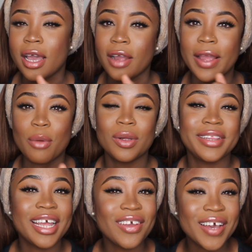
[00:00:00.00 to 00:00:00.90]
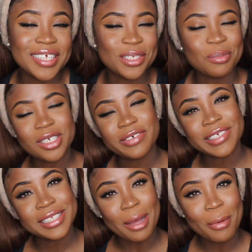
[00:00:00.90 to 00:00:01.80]
Alright, well, thank you guys so much for
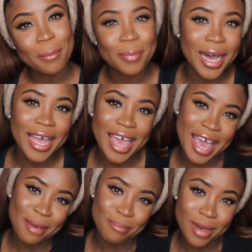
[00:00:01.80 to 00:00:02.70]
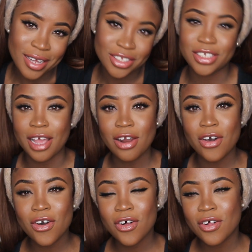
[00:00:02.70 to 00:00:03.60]
stopping by at my
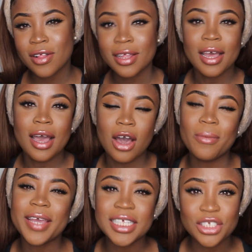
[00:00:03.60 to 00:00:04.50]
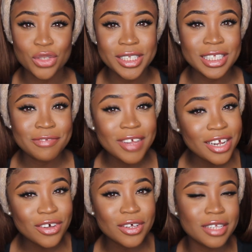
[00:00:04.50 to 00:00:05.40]
channel. I hope you guys enjoyed this
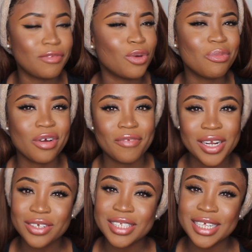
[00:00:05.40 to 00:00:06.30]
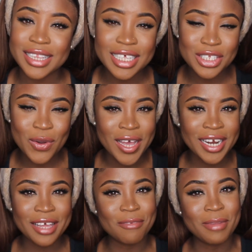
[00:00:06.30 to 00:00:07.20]
video. If you want more videos like this, go ahead
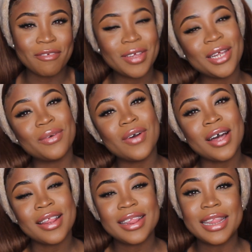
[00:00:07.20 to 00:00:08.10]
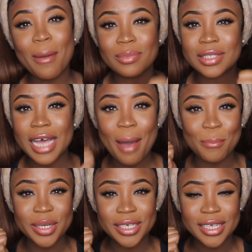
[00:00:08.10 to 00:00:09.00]
and give my video a thumbs up.